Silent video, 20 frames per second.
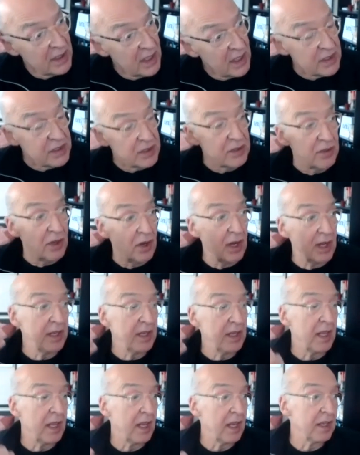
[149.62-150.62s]
has
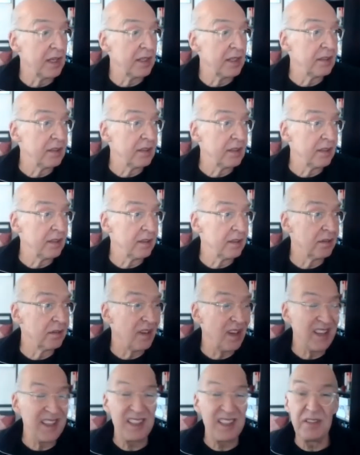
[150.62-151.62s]
not had uh,
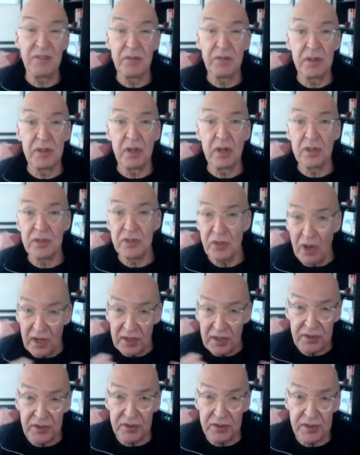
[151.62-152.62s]
even a
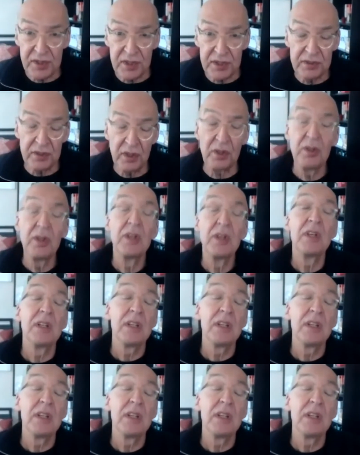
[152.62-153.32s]
zoster signal.